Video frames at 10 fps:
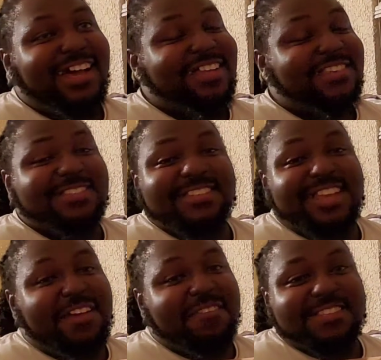I just didn't
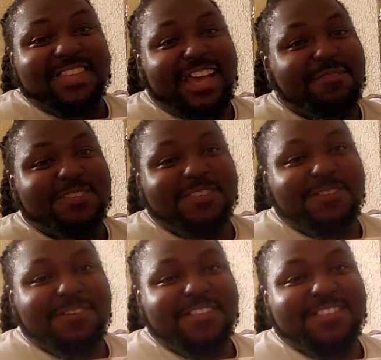have the time to
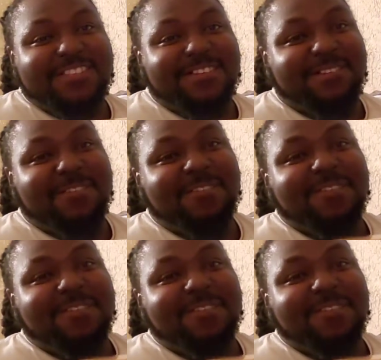do it. So